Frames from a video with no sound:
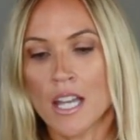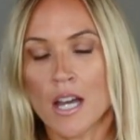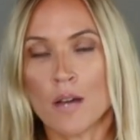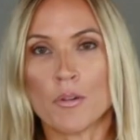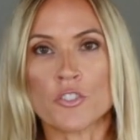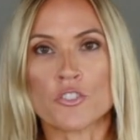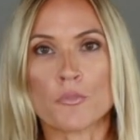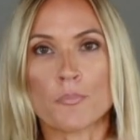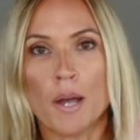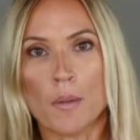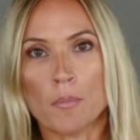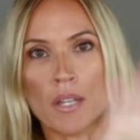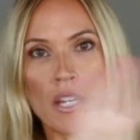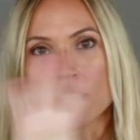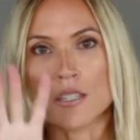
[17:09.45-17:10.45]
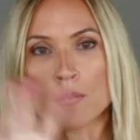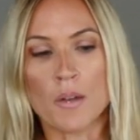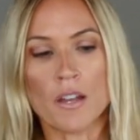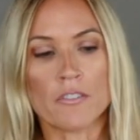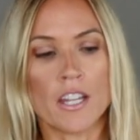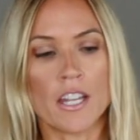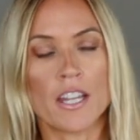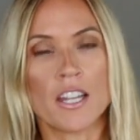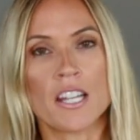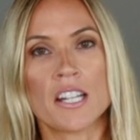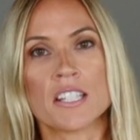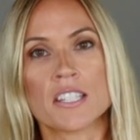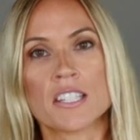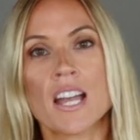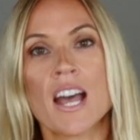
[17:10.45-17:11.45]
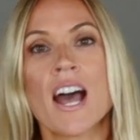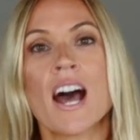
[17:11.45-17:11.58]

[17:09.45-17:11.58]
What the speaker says: a bunch of pumpkins above it, and